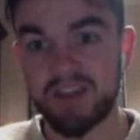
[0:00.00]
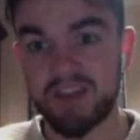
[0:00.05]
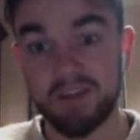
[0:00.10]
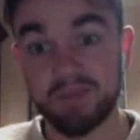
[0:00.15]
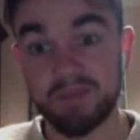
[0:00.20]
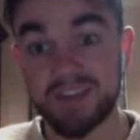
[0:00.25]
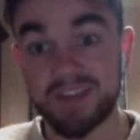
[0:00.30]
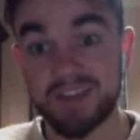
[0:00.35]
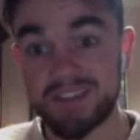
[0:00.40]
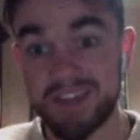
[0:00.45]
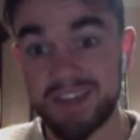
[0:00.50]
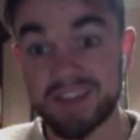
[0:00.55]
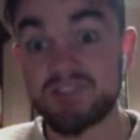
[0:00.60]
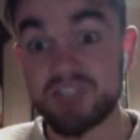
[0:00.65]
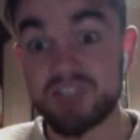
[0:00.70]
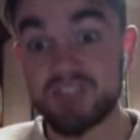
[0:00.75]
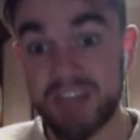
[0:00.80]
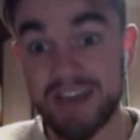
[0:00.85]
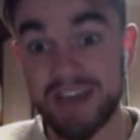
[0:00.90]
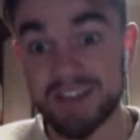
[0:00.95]

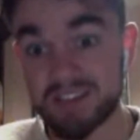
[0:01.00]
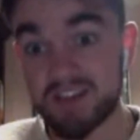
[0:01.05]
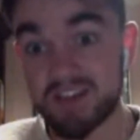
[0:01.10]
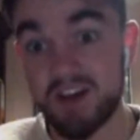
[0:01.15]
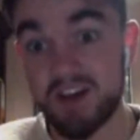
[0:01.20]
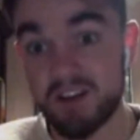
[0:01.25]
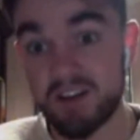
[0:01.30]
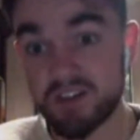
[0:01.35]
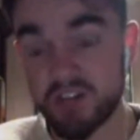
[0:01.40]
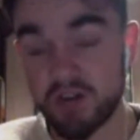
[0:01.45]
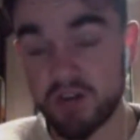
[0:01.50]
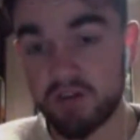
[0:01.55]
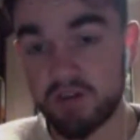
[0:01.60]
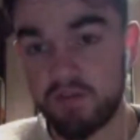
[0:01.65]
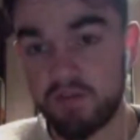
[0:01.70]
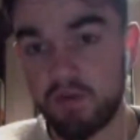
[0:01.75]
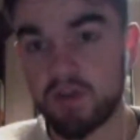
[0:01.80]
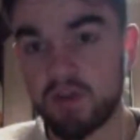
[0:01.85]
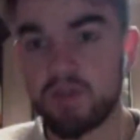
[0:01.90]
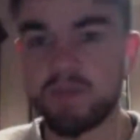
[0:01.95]
that's kind of junk
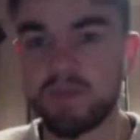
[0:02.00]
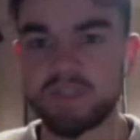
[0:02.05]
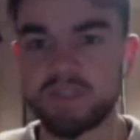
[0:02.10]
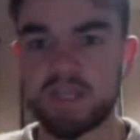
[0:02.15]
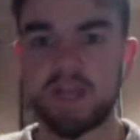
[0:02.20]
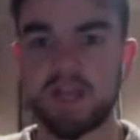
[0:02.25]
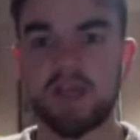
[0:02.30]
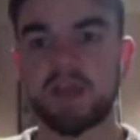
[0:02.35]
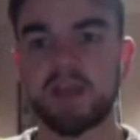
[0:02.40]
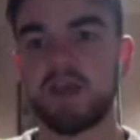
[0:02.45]
volume. Is there like